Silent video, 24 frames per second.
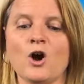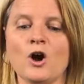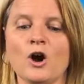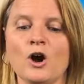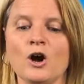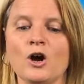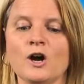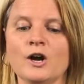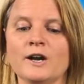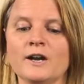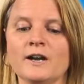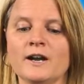
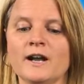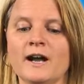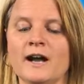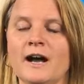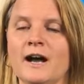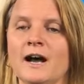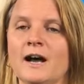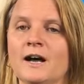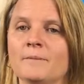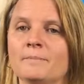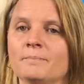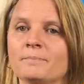
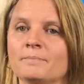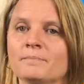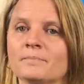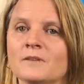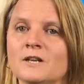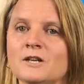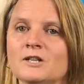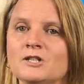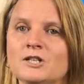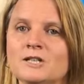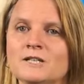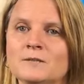
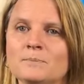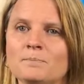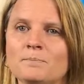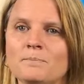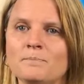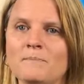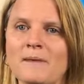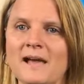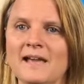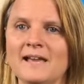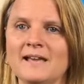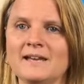on, she's
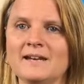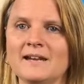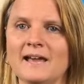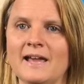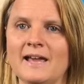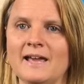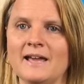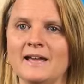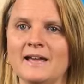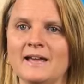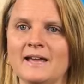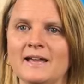made
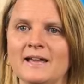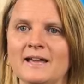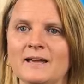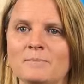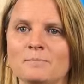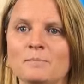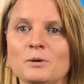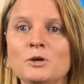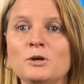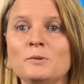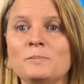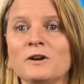
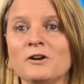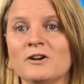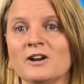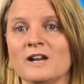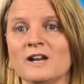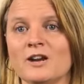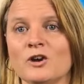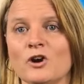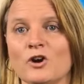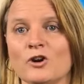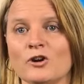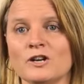a
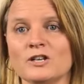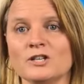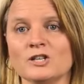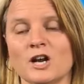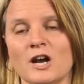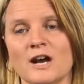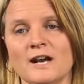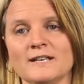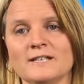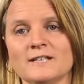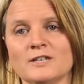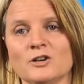blueberry and orange
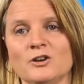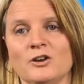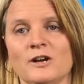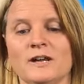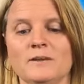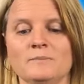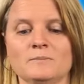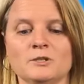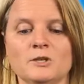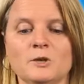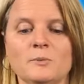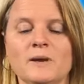ice
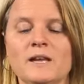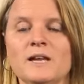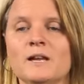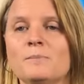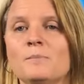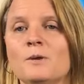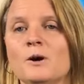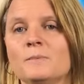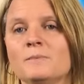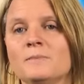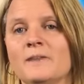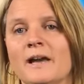cream. So we're
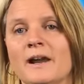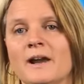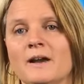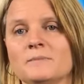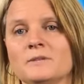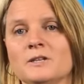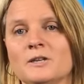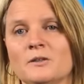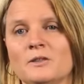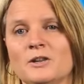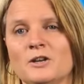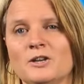going to pop that
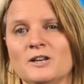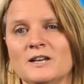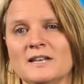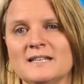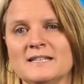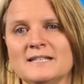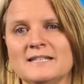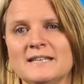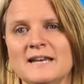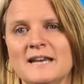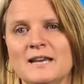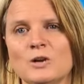up so that you
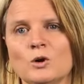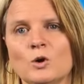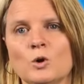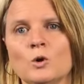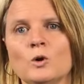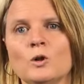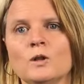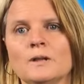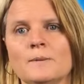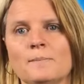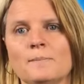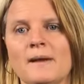can see
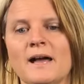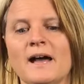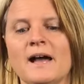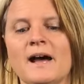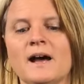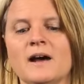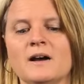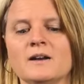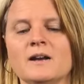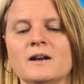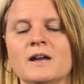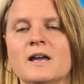all
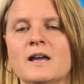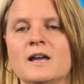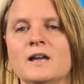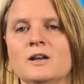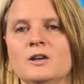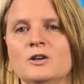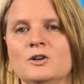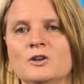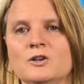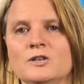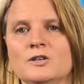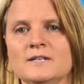about
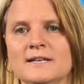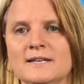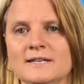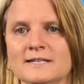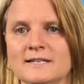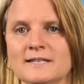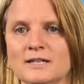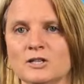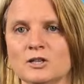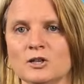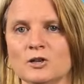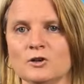using
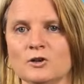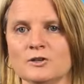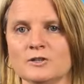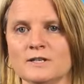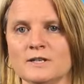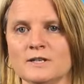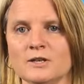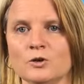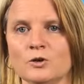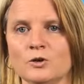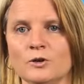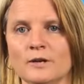essential
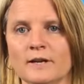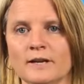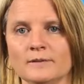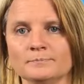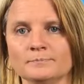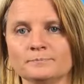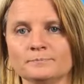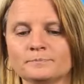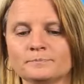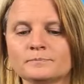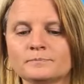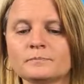oils in
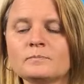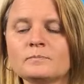cooking.